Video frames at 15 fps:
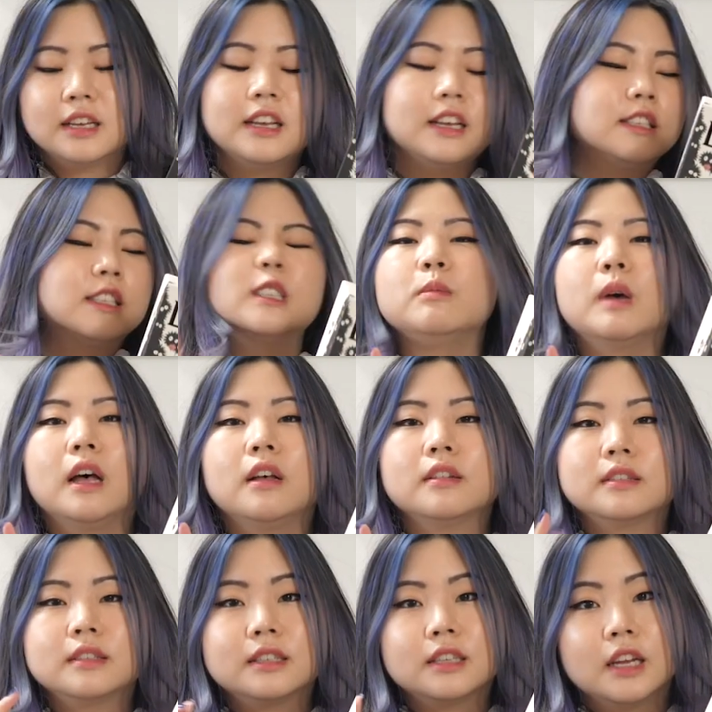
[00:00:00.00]
It
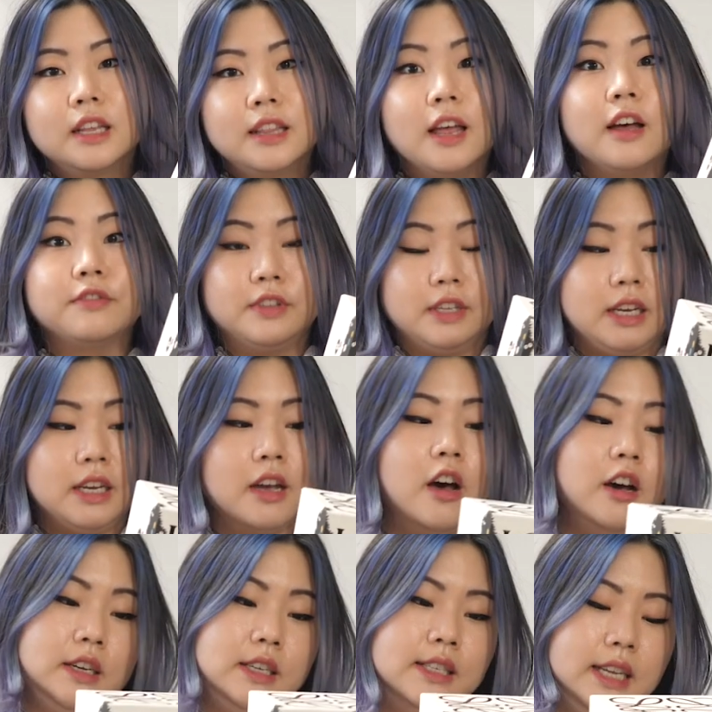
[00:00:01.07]
smells lovely,
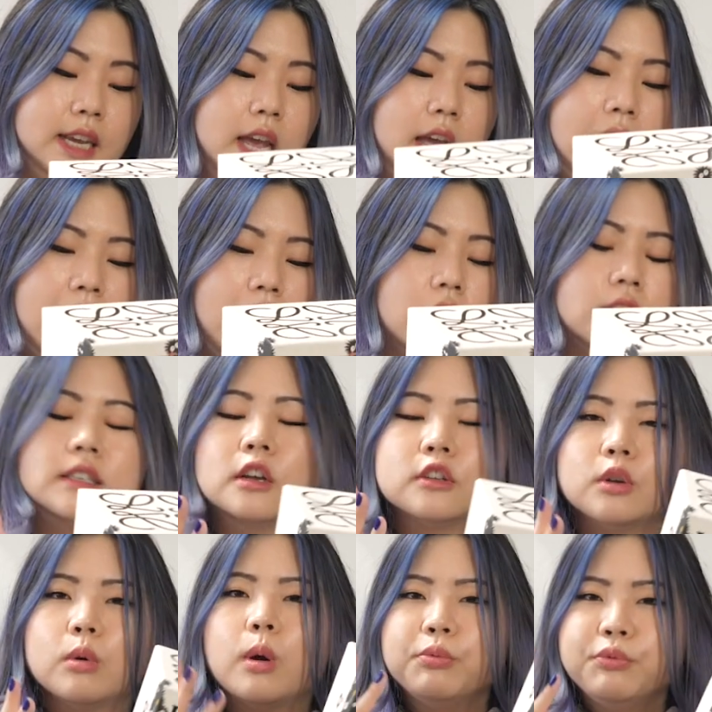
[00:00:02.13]
honestly. It's
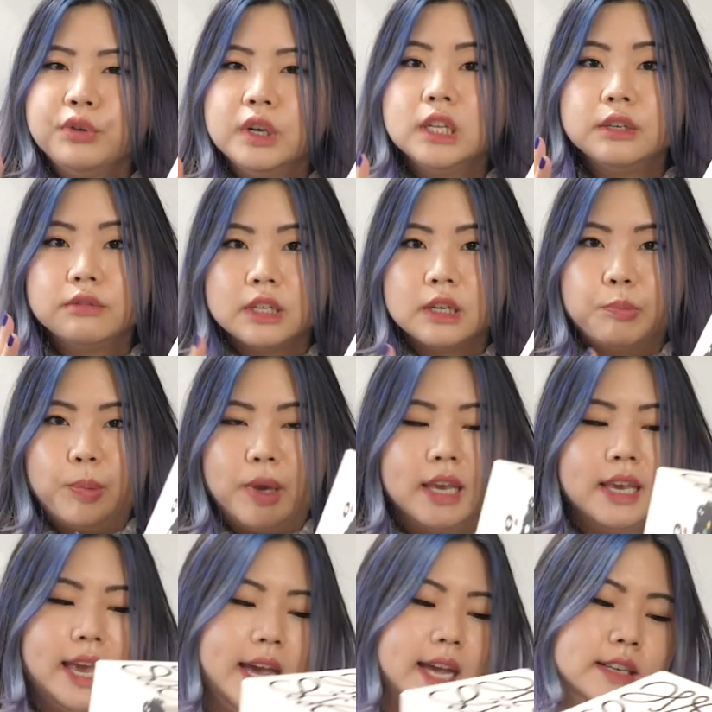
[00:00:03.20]
also a really, really
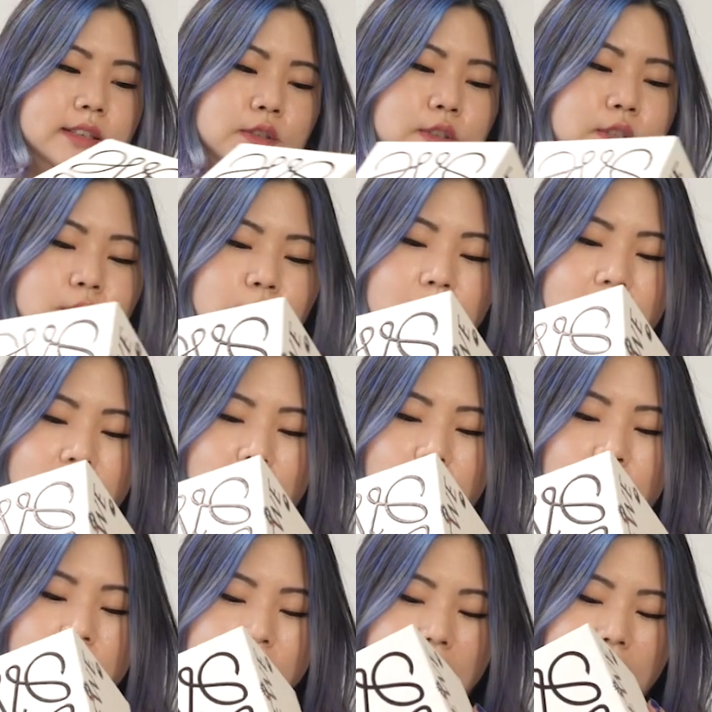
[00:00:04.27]
big candle. So like
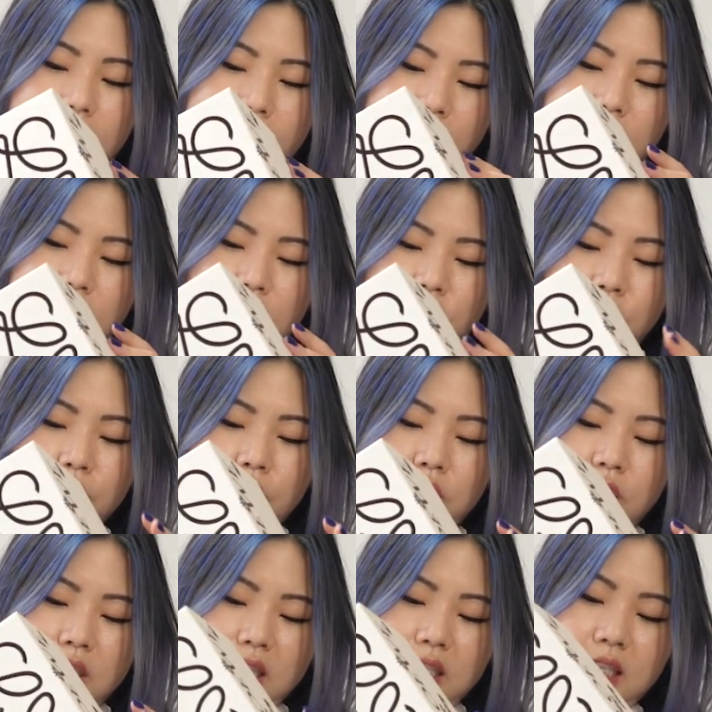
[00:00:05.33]
online, you
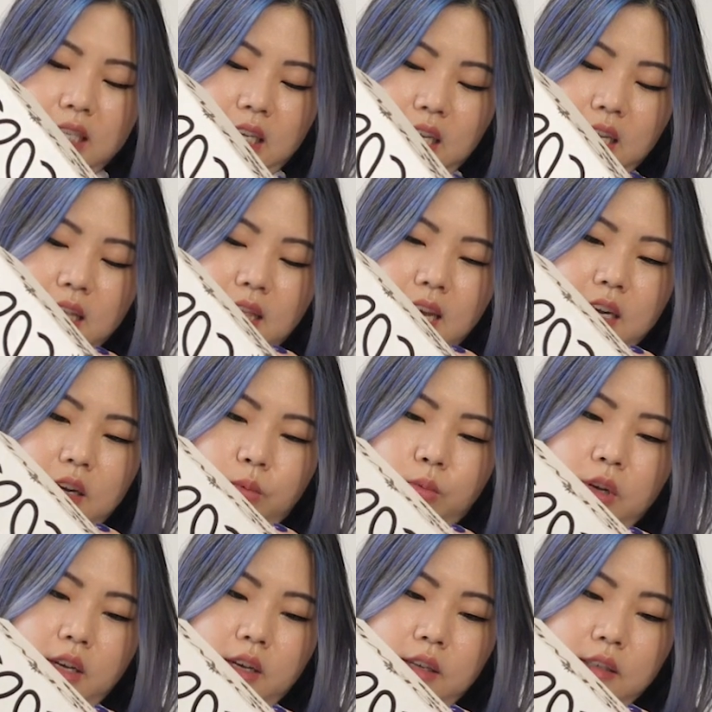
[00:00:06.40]
couldn't see that it
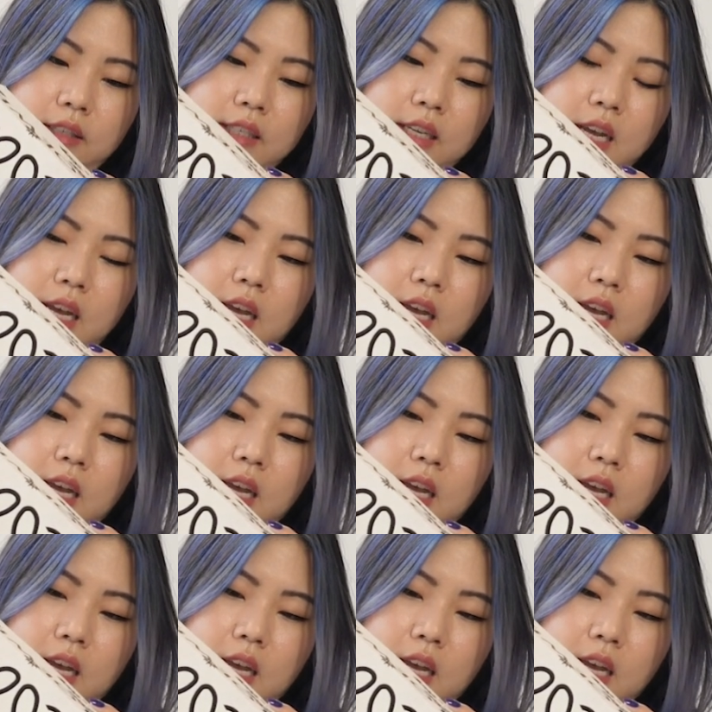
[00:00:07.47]
was